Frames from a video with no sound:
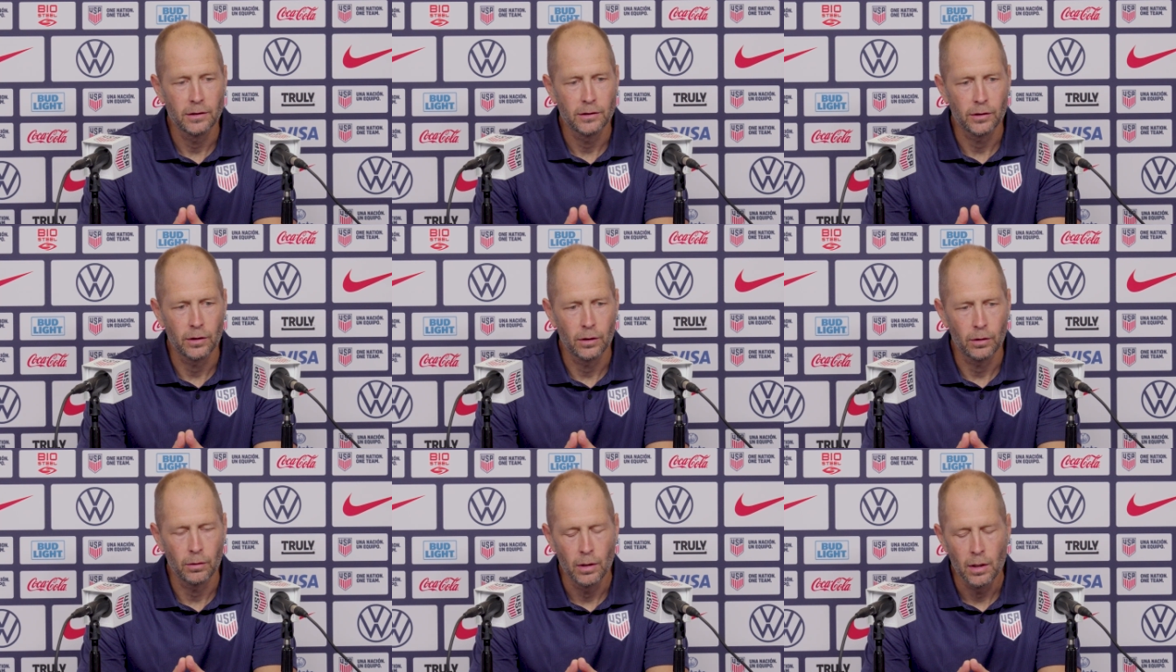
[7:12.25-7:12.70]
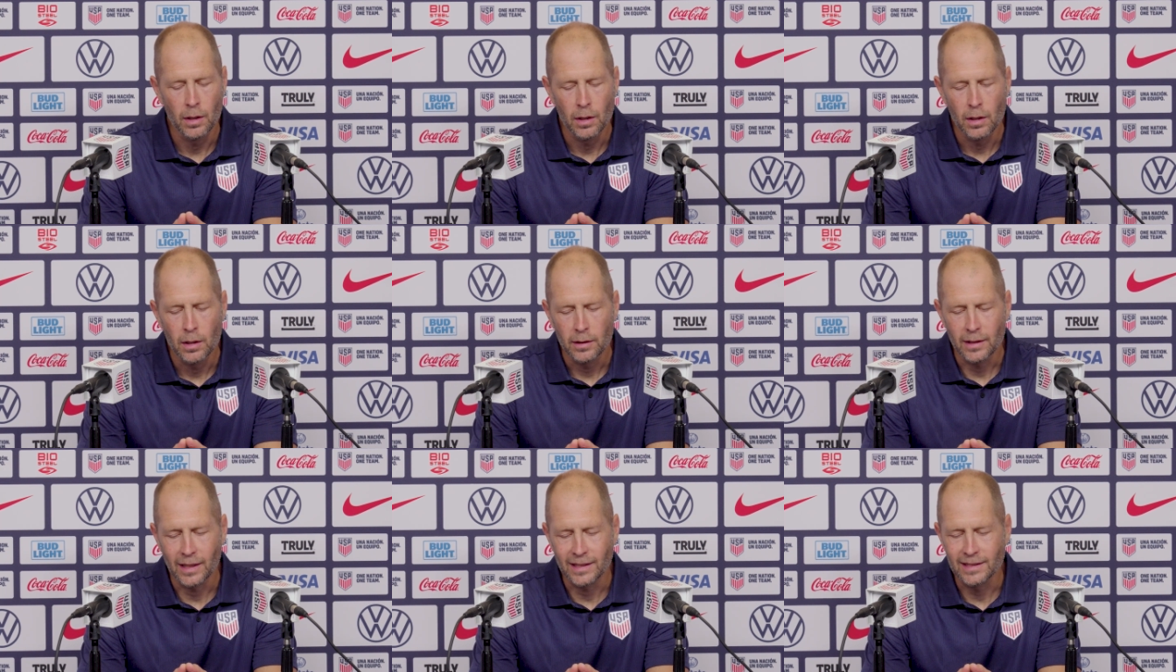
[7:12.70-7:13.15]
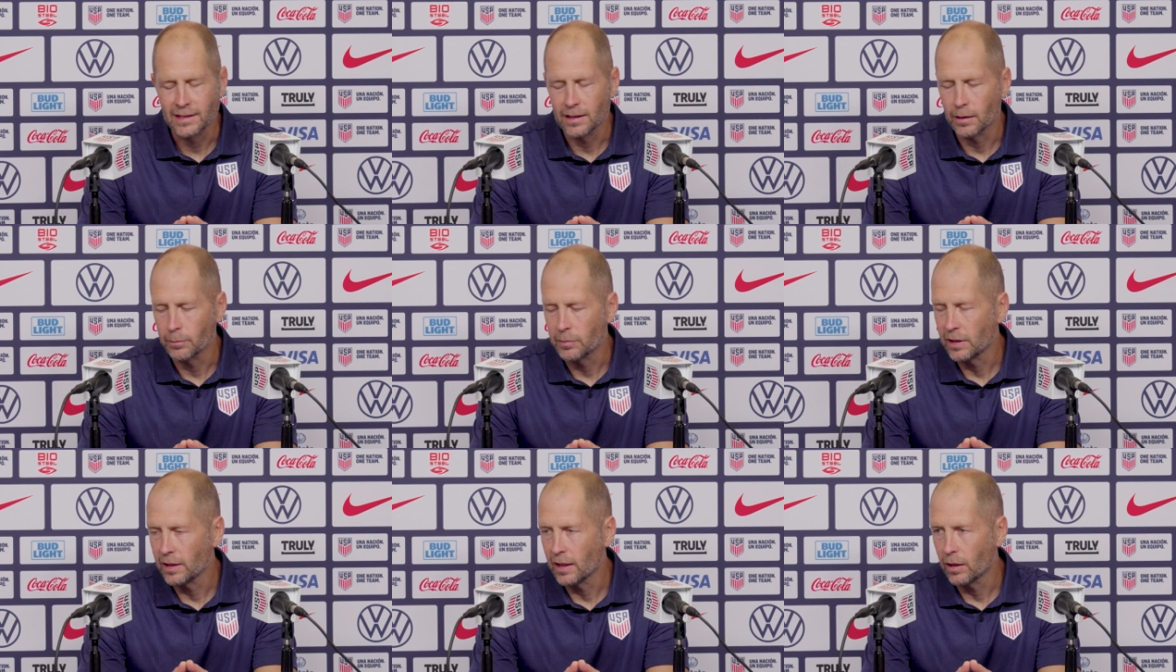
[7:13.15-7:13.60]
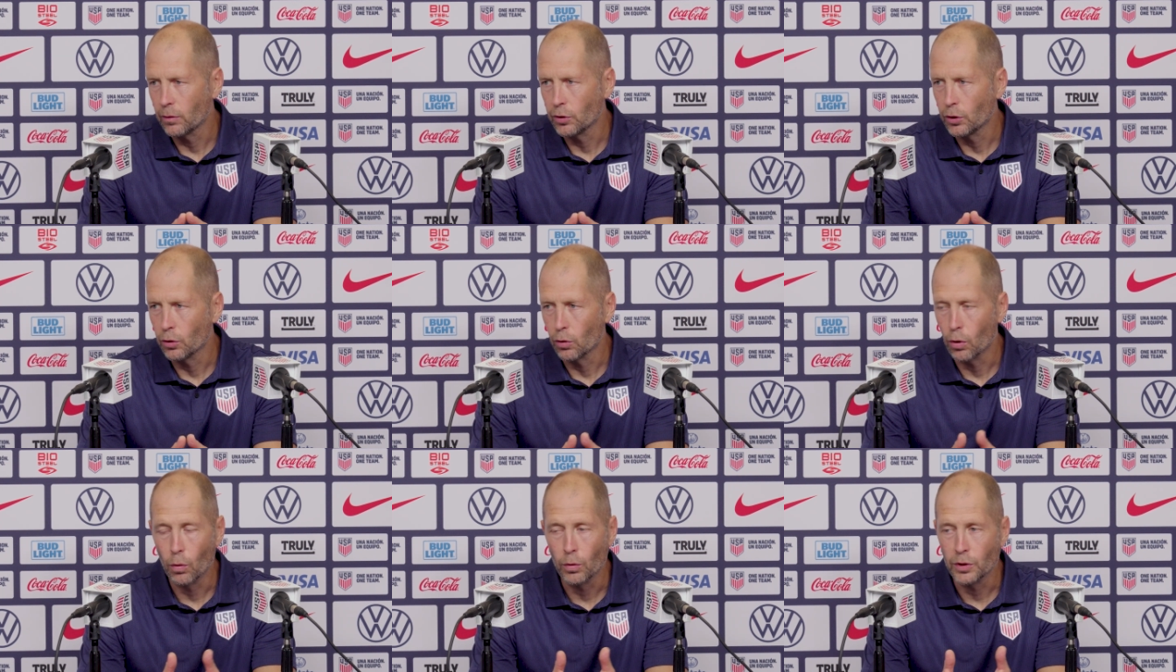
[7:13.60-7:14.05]
So that's something that
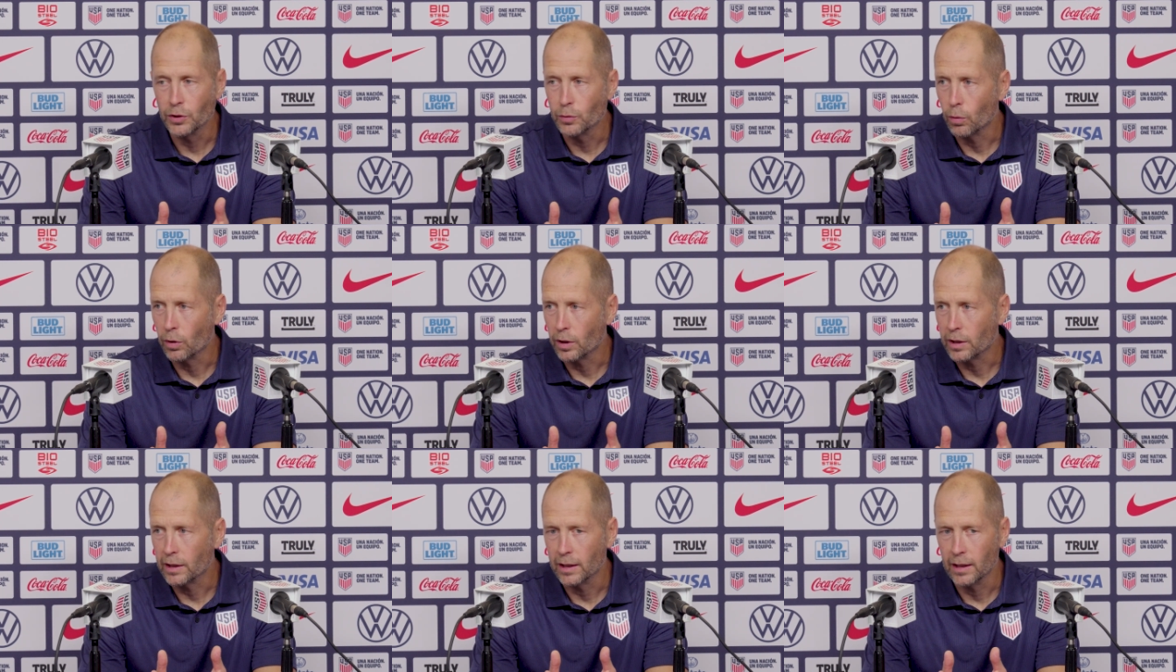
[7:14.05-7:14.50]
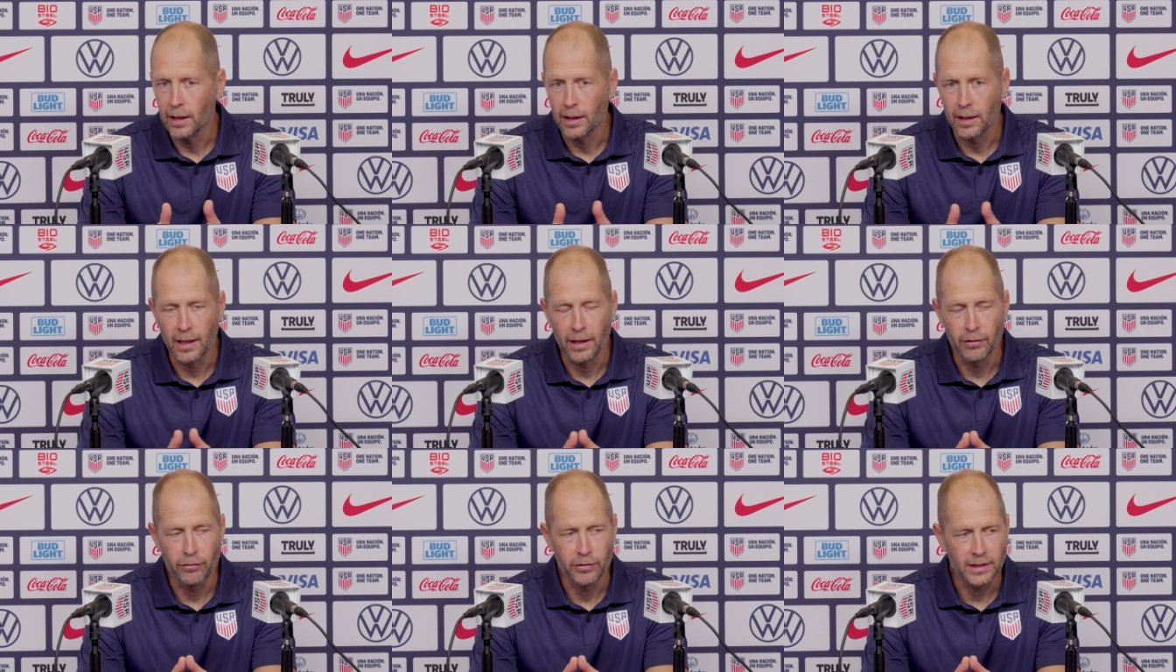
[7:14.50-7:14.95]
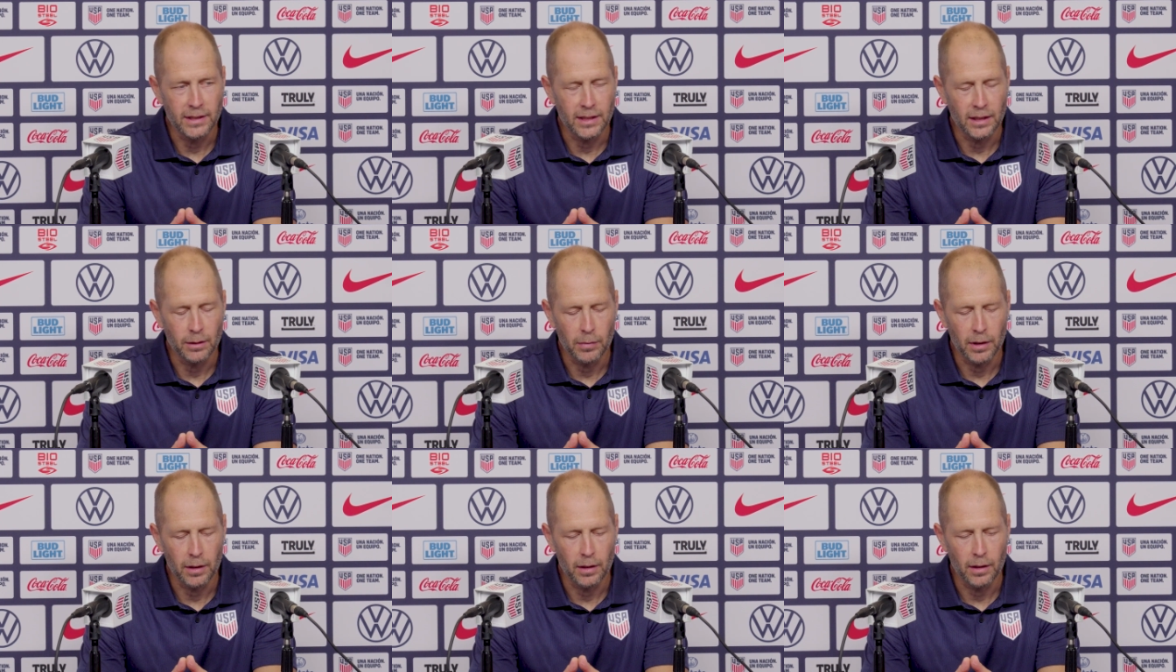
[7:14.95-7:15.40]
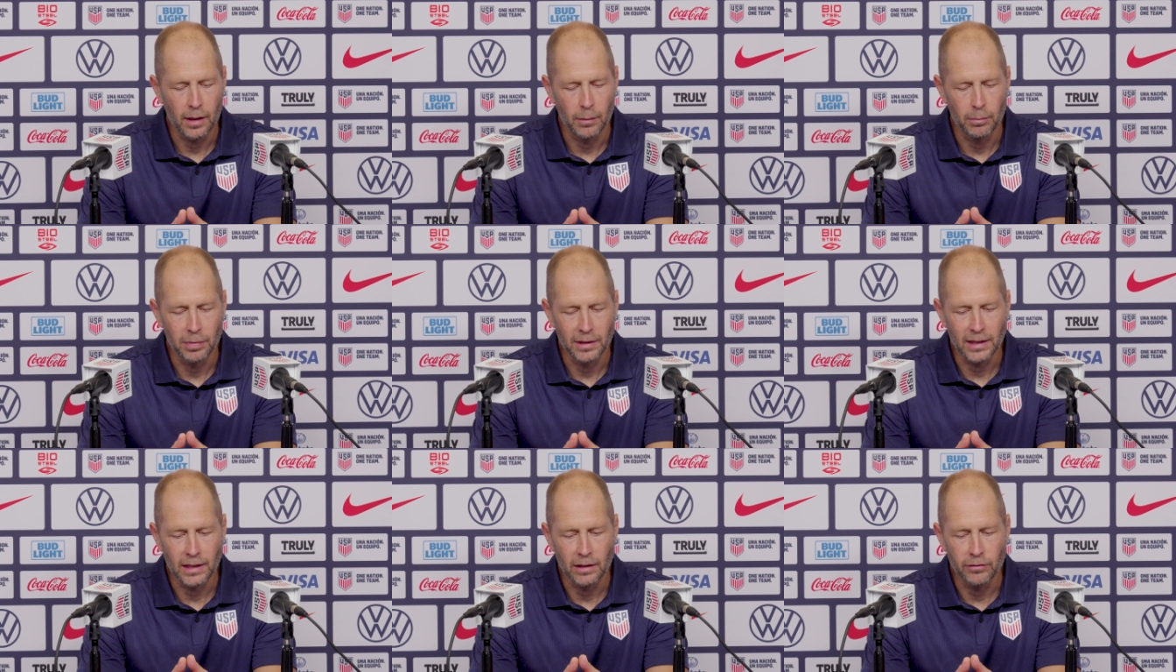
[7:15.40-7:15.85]
you're always working on. Every team, I, I
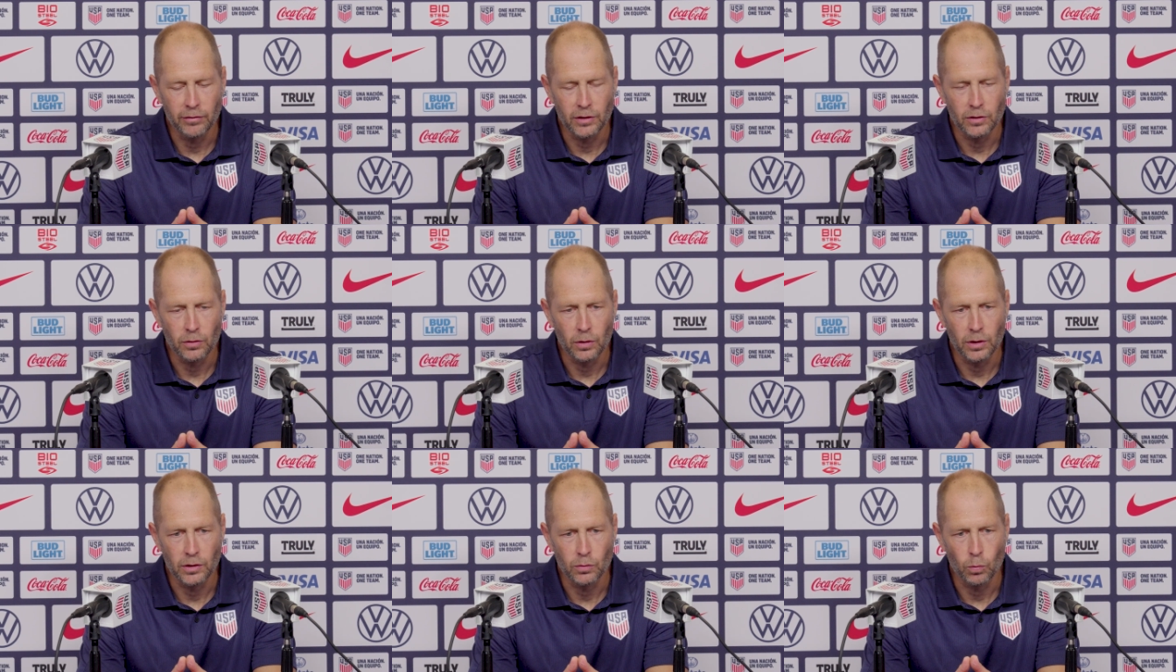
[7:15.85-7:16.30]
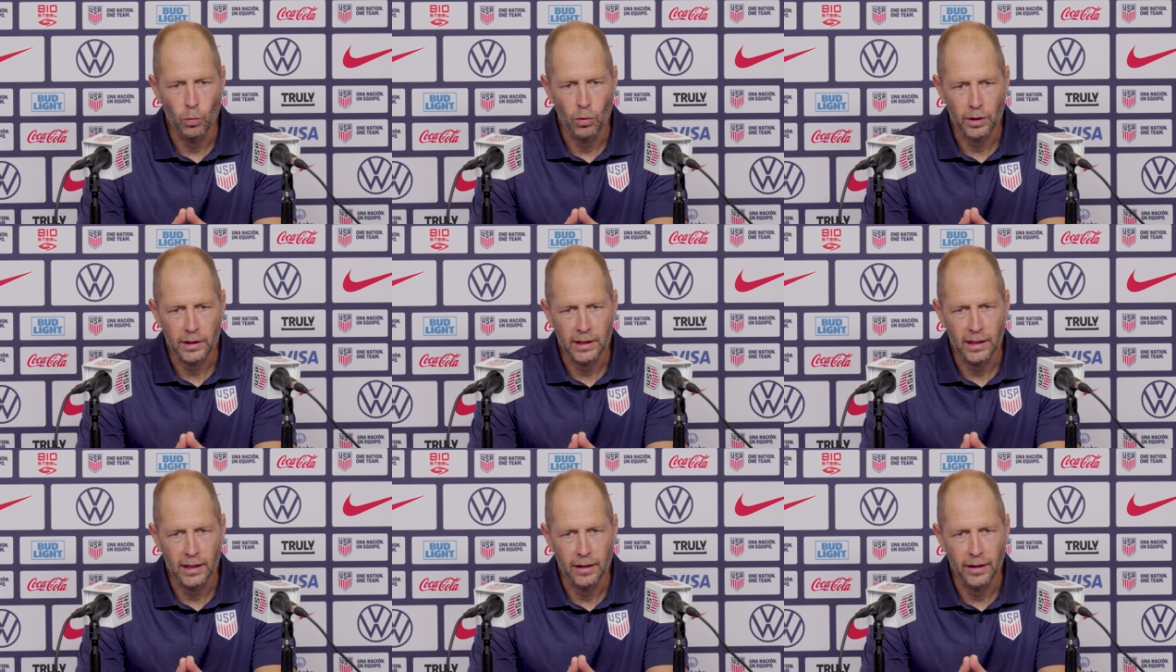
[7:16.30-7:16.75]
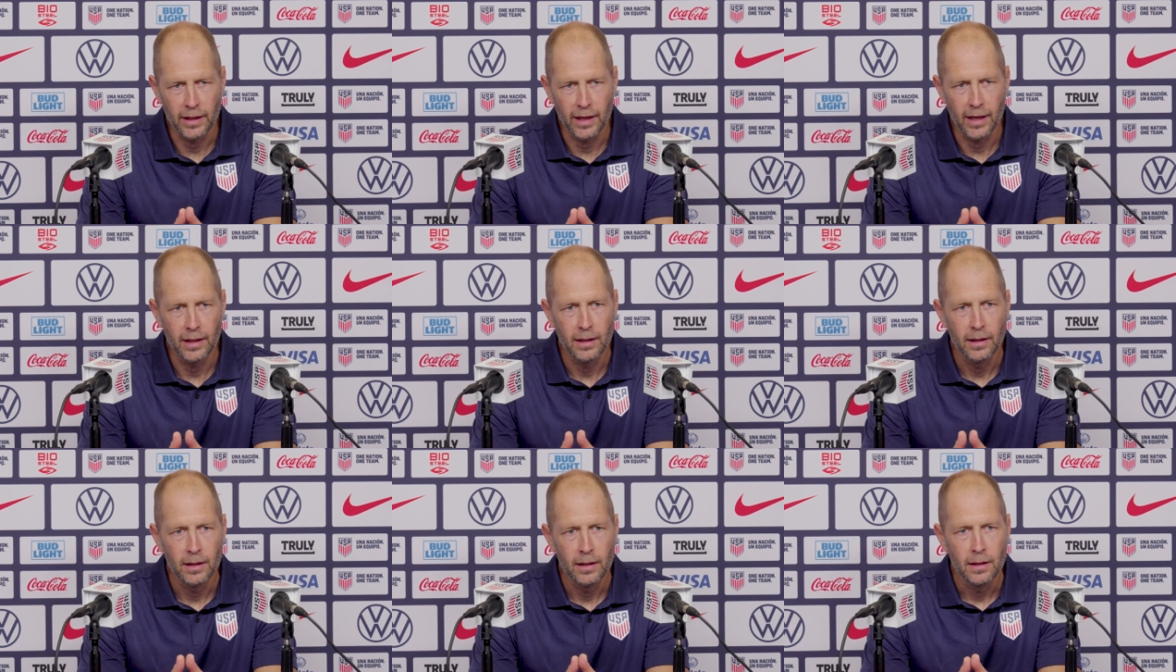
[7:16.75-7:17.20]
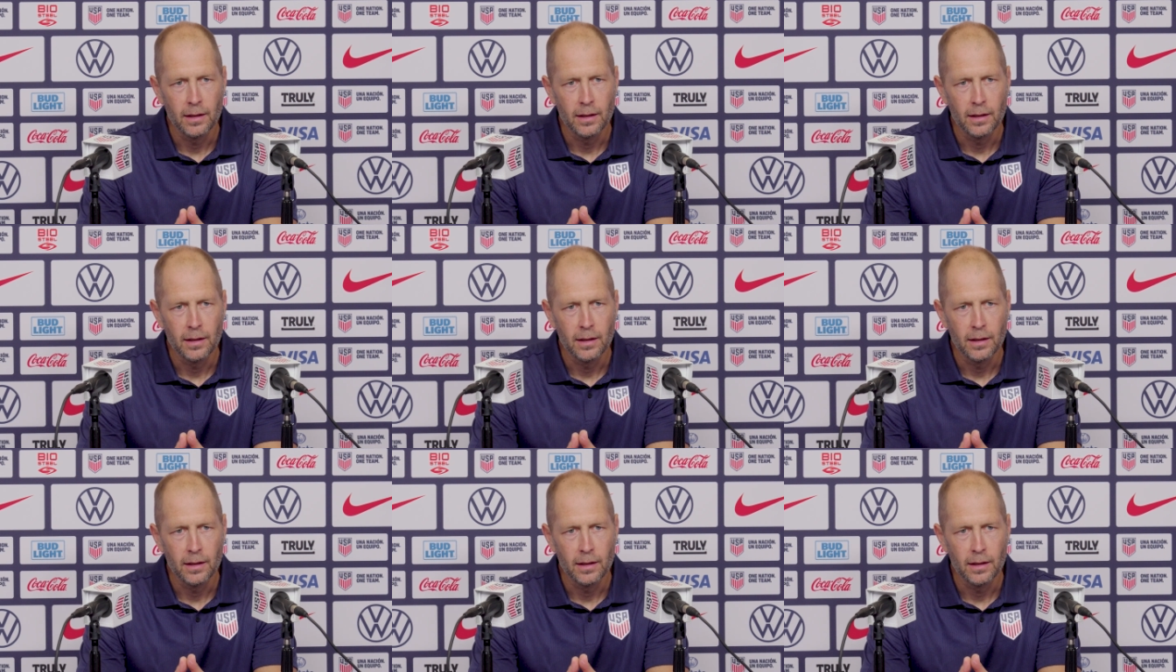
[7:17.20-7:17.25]
believe, is is working on that.